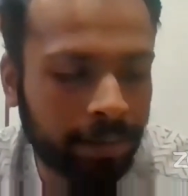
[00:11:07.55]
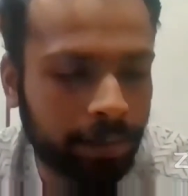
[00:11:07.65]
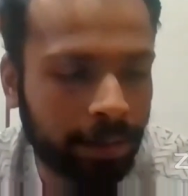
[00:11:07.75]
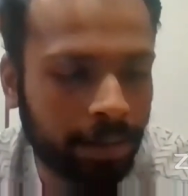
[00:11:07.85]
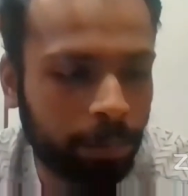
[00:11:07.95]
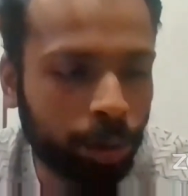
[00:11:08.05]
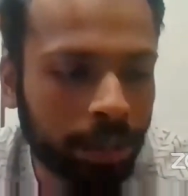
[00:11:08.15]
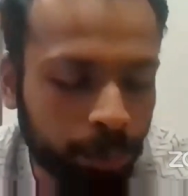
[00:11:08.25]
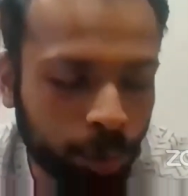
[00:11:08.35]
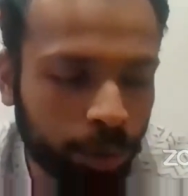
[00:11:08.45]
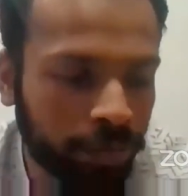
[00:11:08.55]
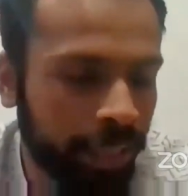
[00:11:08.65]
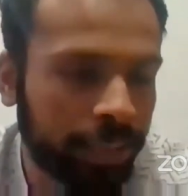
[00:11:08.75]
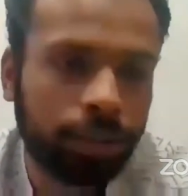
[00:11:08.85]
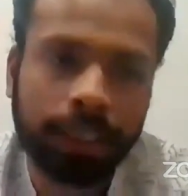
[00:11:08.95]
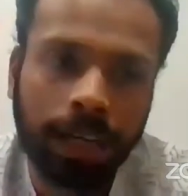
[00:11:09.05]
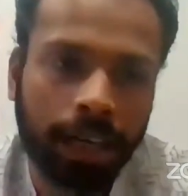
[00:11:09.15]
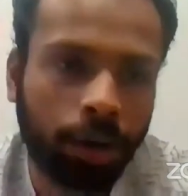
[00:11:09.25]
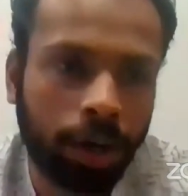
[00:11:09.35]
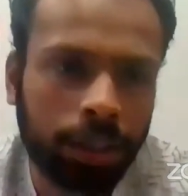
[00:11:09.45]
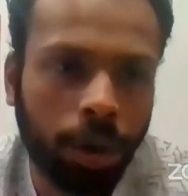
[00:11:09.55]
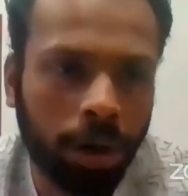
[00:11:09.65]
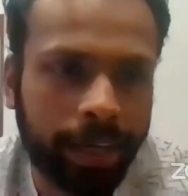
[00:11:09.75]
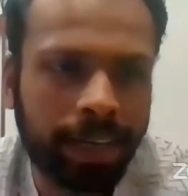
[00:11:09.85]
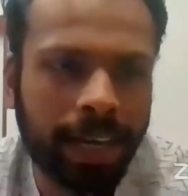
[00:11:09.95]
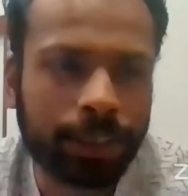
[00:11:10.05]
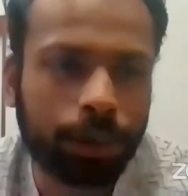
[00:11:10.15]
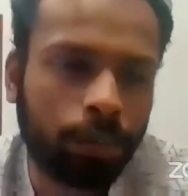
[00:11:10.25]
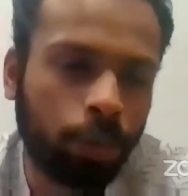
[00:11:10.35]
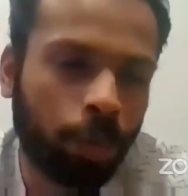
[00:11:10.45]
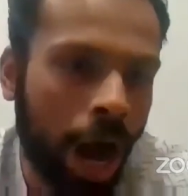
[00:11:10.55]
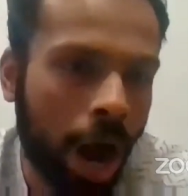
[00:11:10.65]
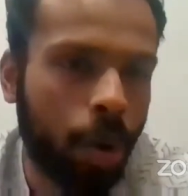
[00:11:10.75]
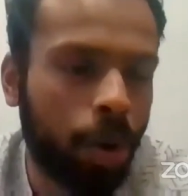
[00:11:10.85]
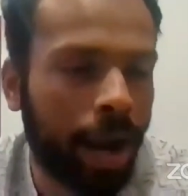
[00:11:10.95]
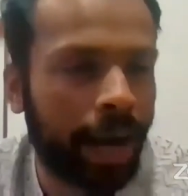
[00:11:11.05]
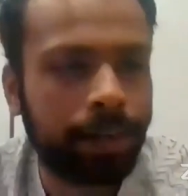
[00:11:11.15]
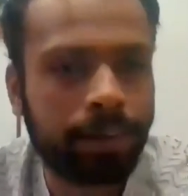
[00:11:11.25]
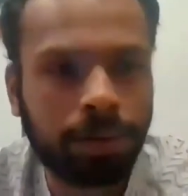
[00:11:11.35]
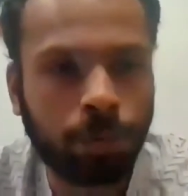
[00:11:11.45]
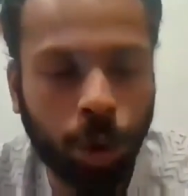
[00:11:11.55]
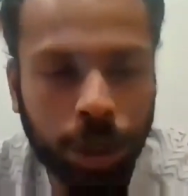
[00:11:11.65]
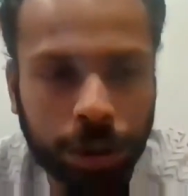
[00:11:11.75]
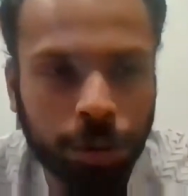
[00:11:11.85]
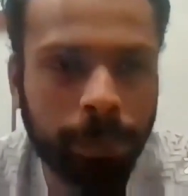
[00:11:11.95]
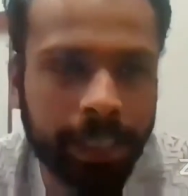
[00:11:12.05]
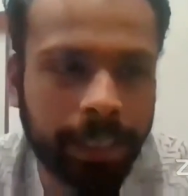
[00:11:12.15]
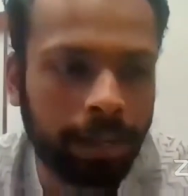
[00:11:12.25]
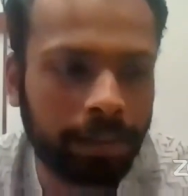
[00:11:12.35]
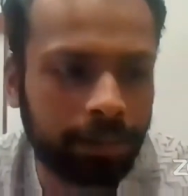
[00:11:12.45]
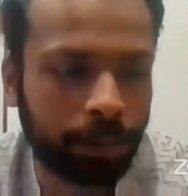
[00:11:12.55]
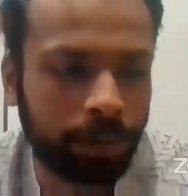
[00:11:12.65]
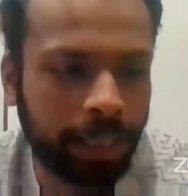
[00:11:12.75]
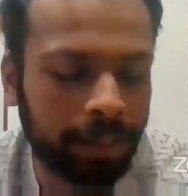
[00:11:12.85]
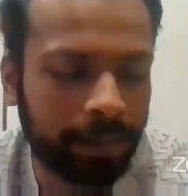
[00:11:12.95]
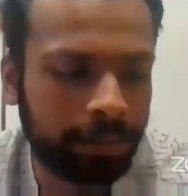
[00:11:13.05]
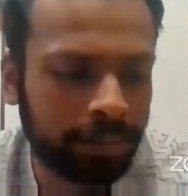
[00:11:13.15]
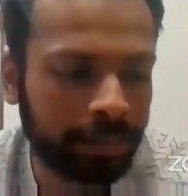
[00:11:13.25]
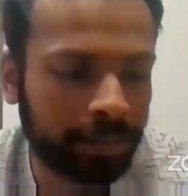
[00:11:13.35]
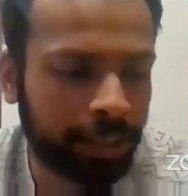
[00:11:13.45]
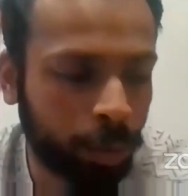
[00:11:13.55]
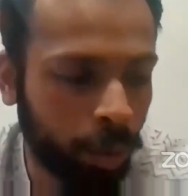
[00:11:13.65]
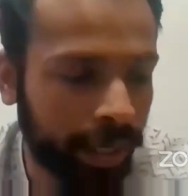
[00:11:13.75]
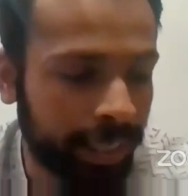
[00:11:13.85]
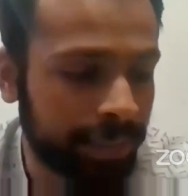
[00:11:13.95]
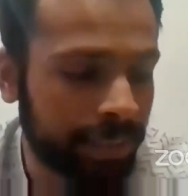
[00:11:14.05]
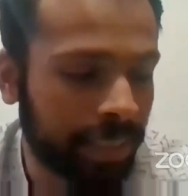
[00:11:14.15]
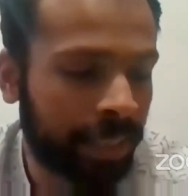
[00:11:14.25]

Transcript: both Apurva and Tushar got talking as to how and what could be done so that the toys